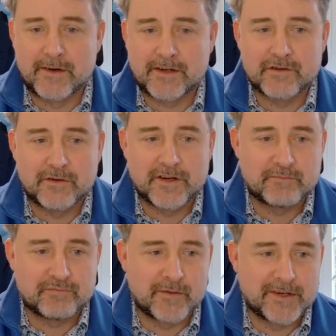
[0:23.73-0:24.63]
Victoria's
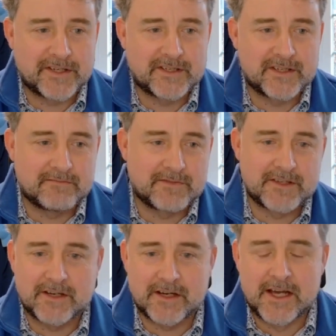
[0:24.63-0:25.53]
promised
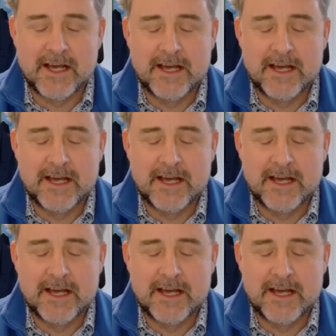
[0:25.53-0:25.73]
to